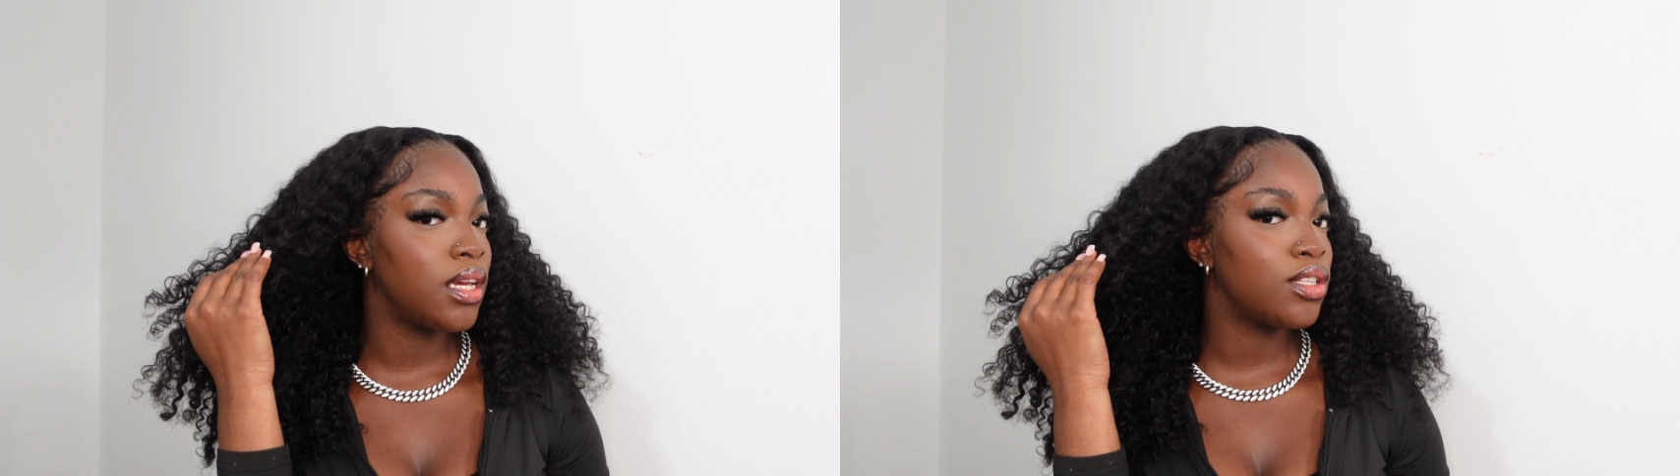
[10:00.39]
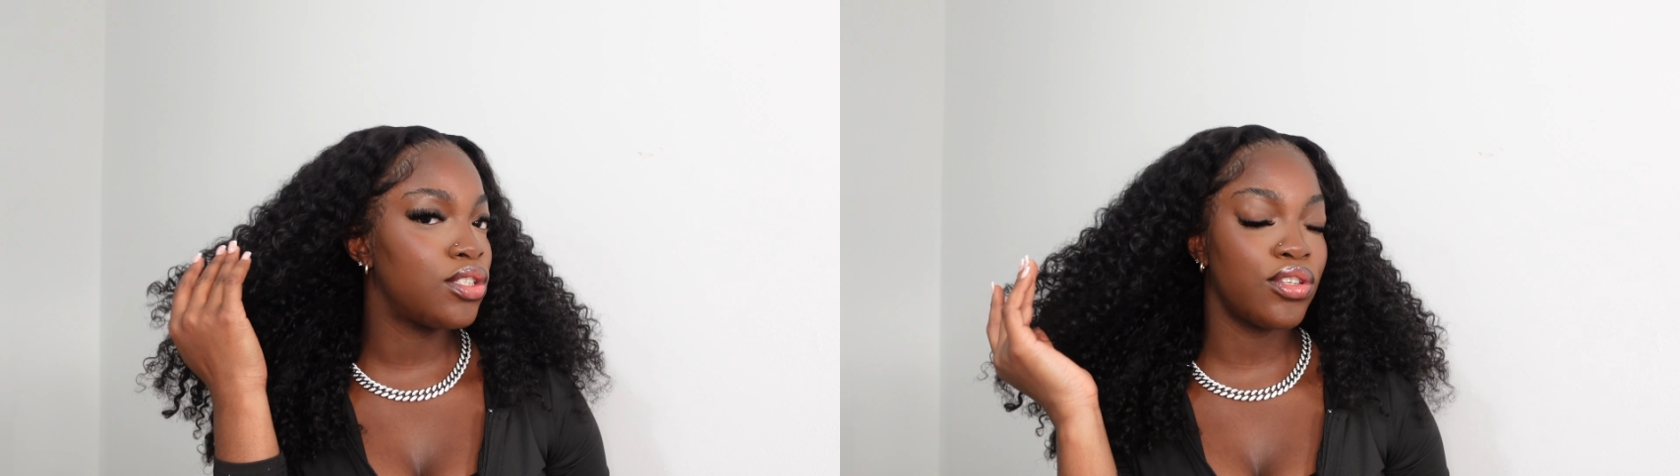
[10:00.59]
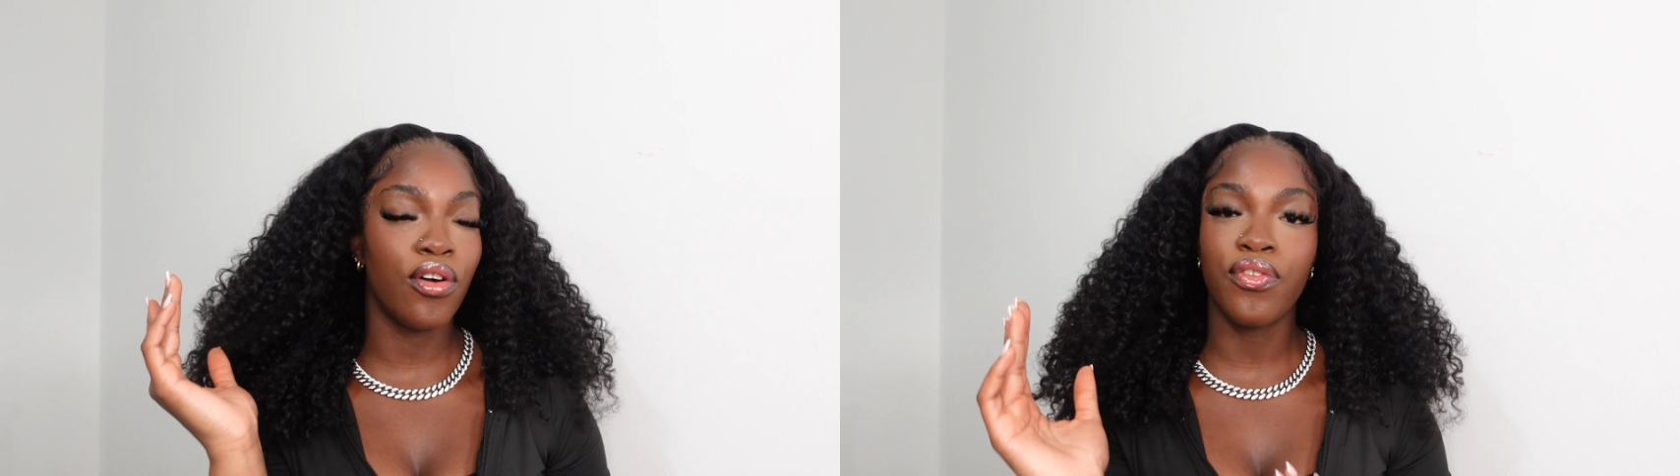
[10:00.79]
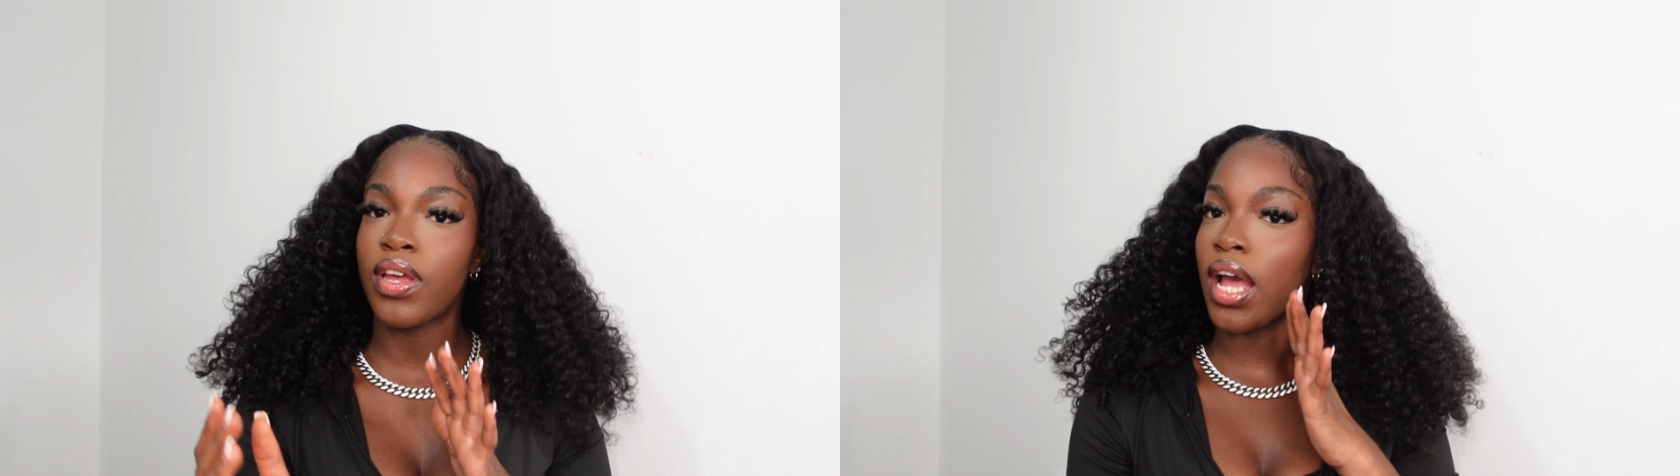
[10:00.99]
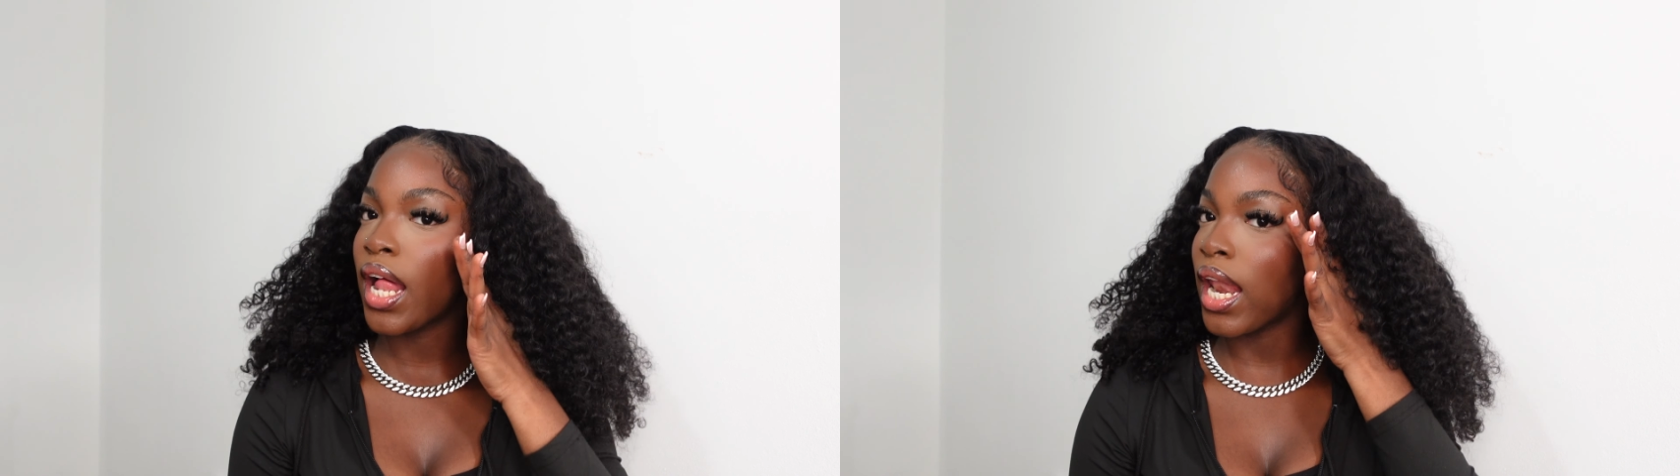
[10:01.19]
soft
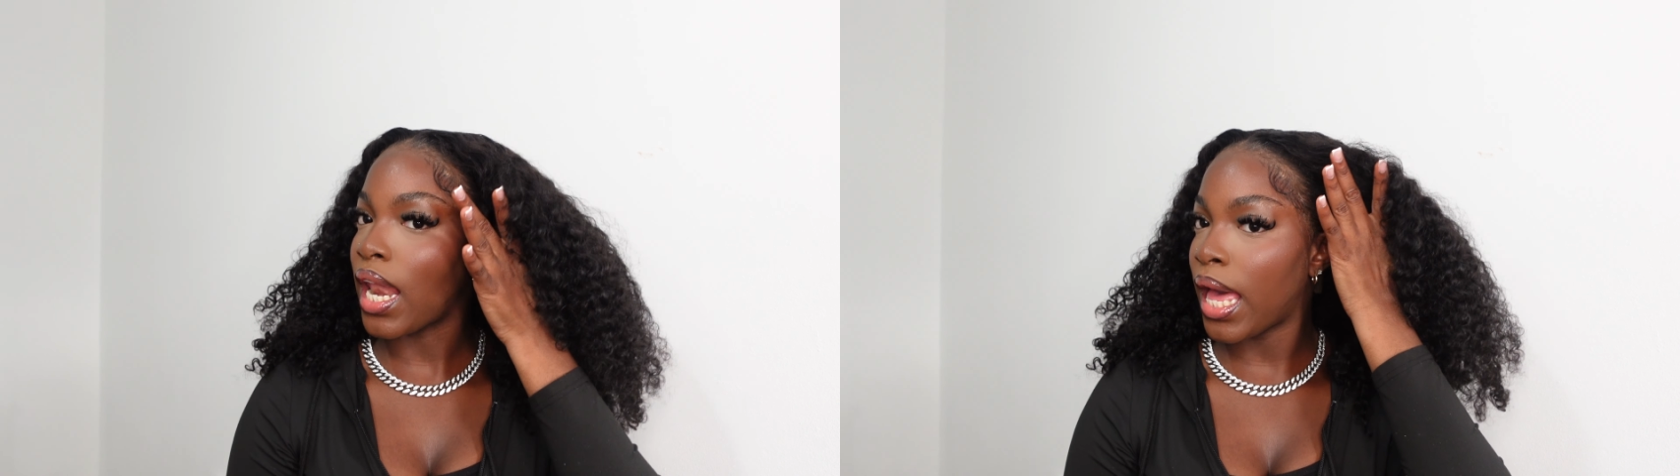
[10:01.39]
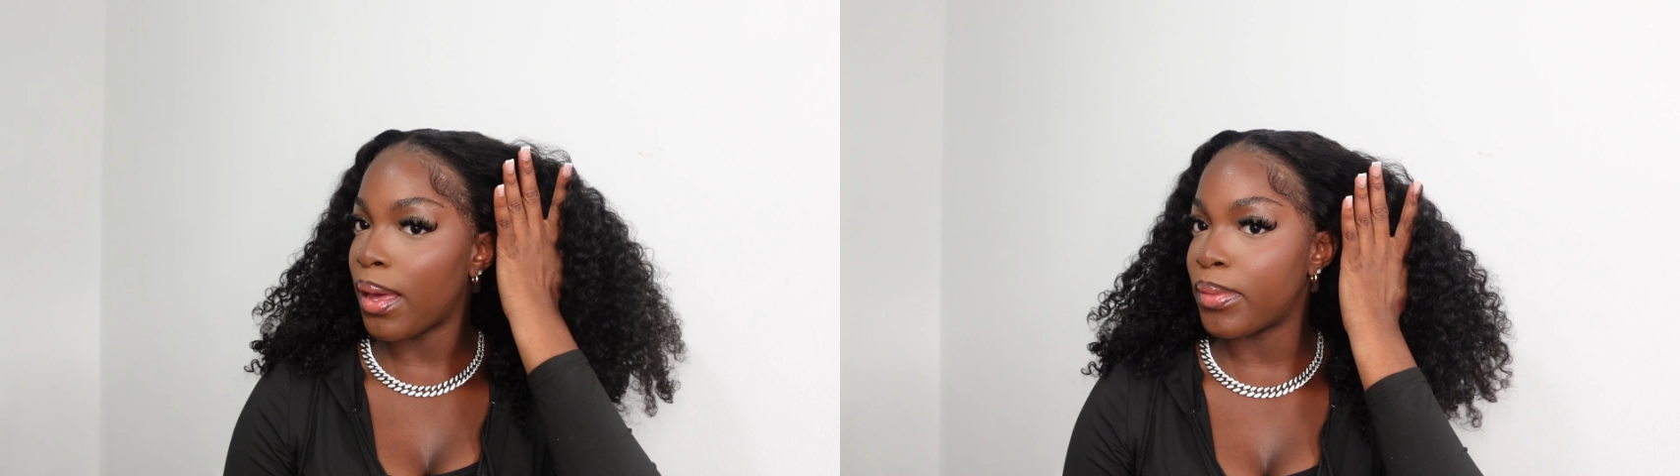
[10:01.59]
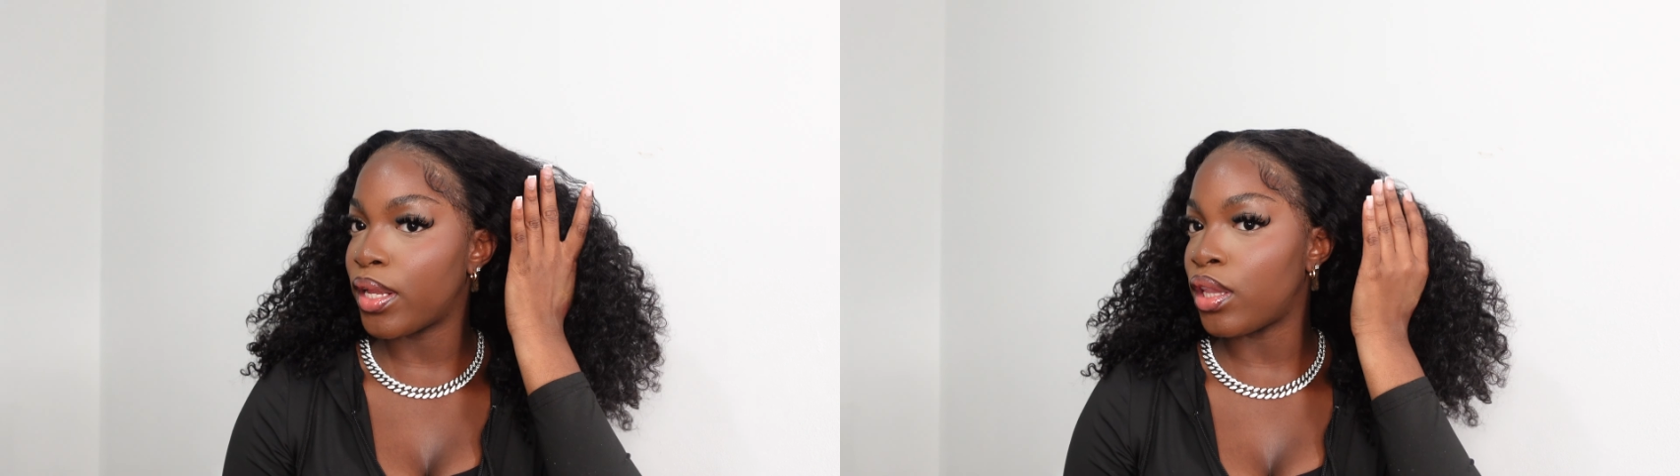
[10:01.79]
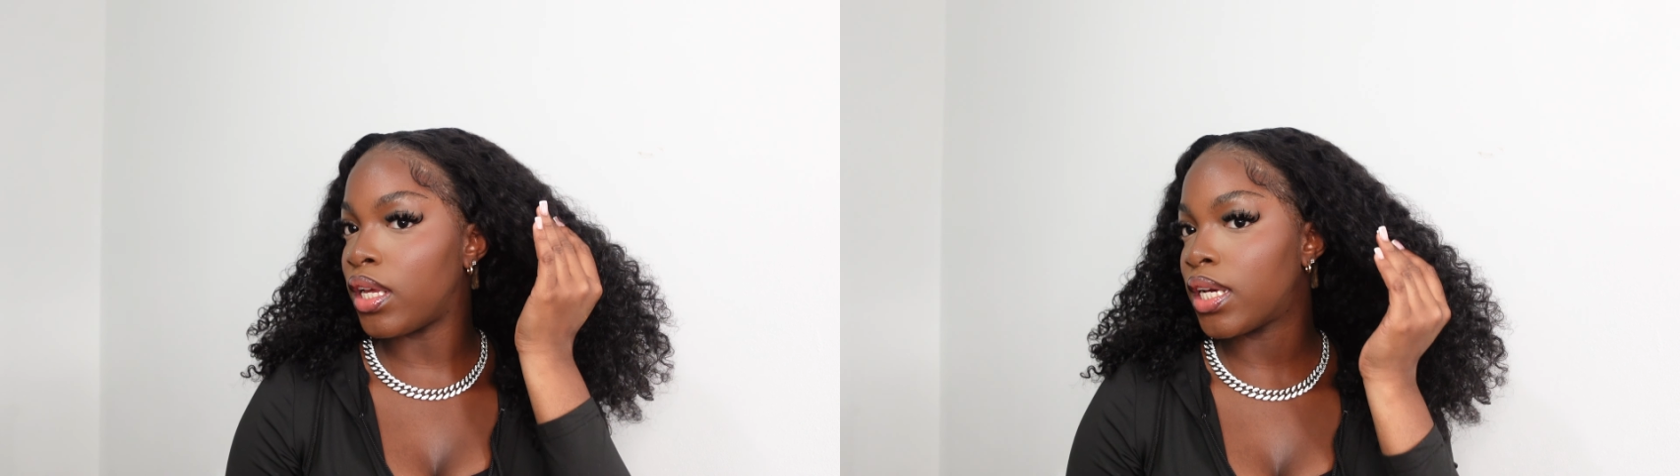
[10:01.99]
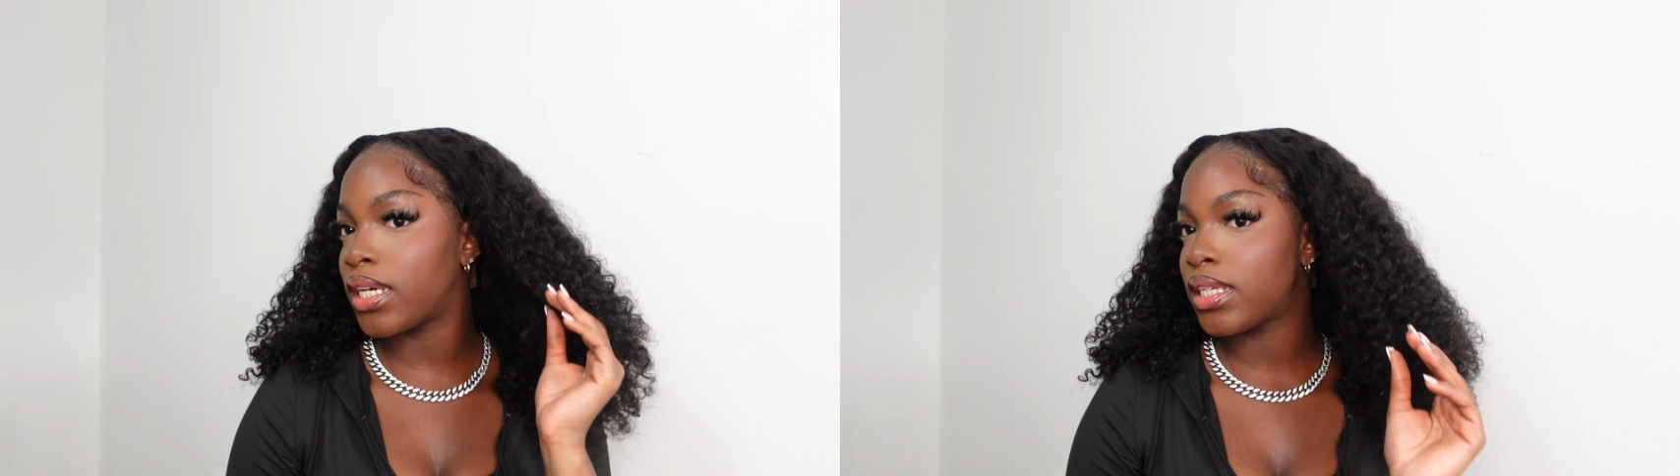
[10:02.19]
glam
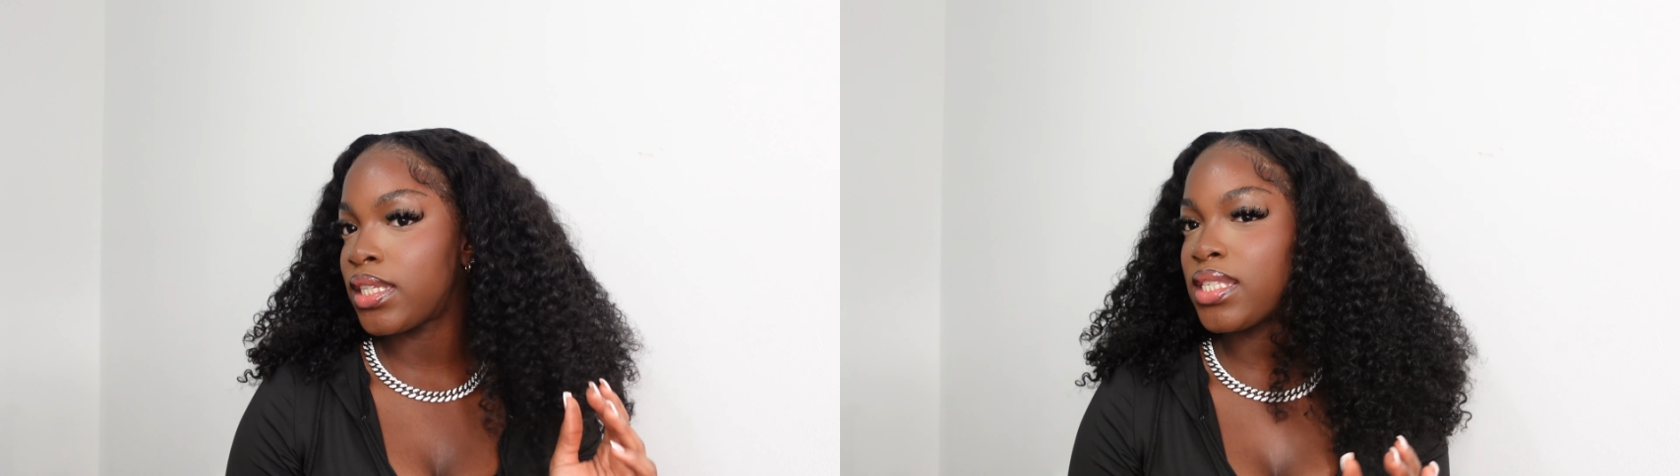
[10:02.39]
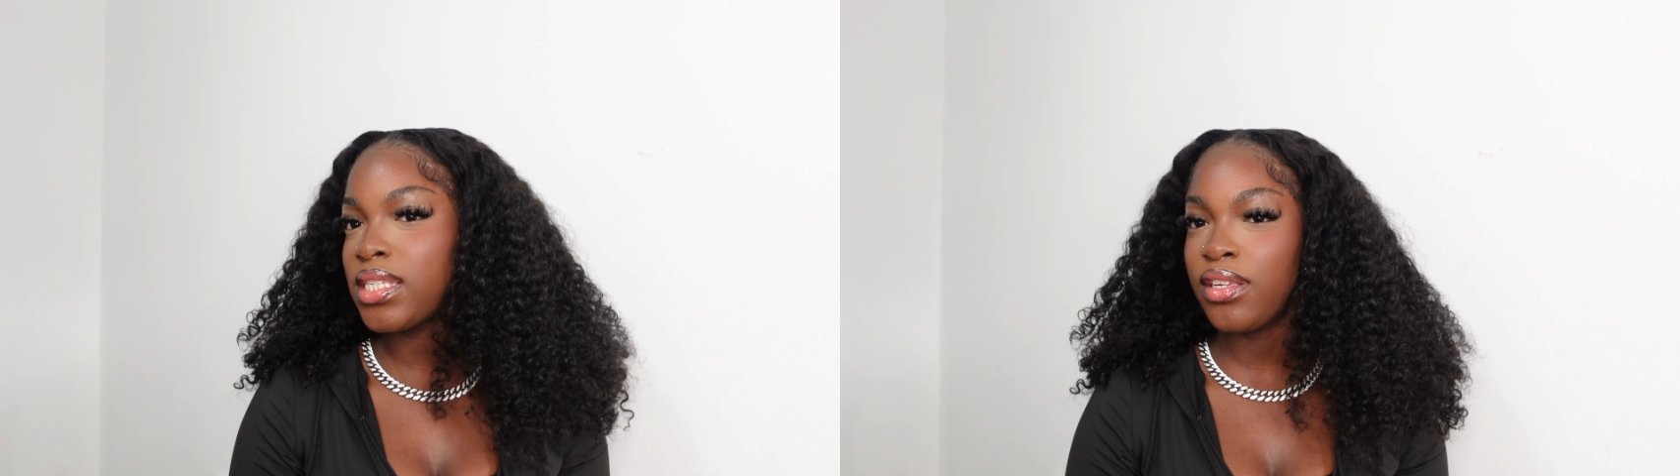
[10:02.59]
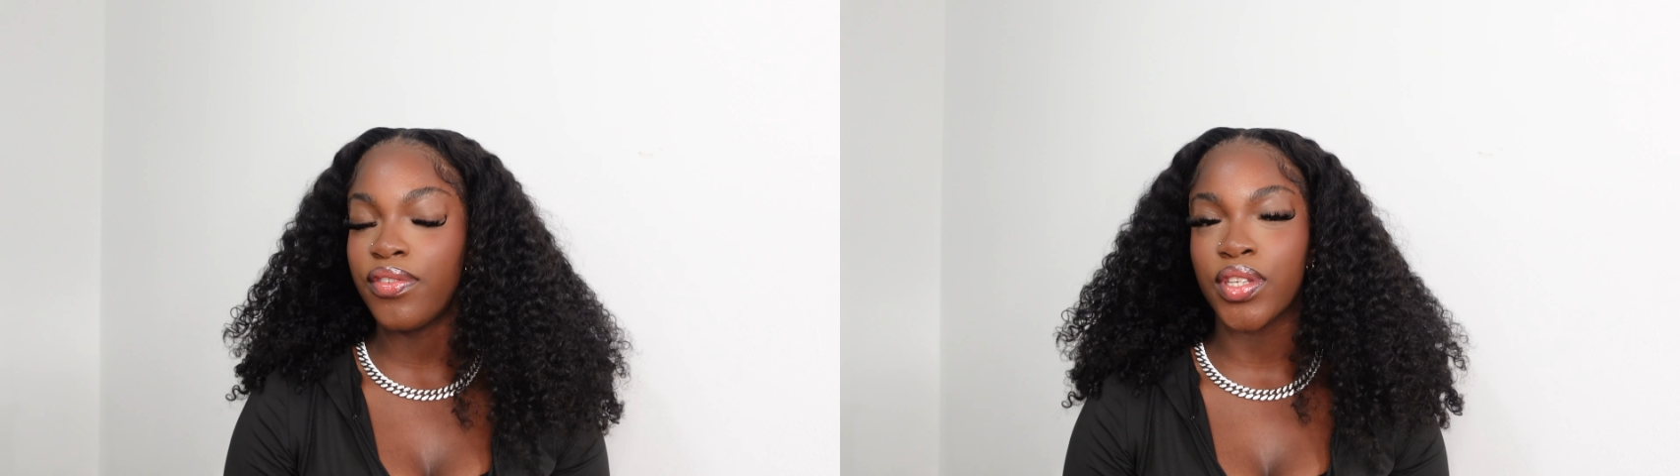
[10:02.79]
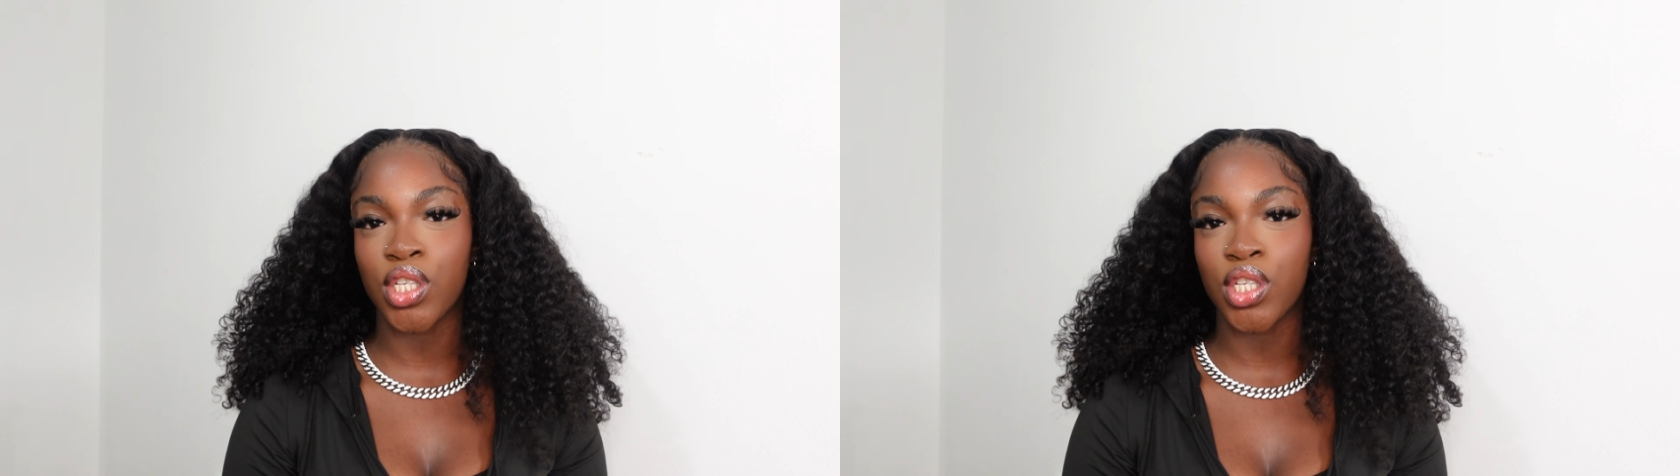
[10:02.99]
look. This is even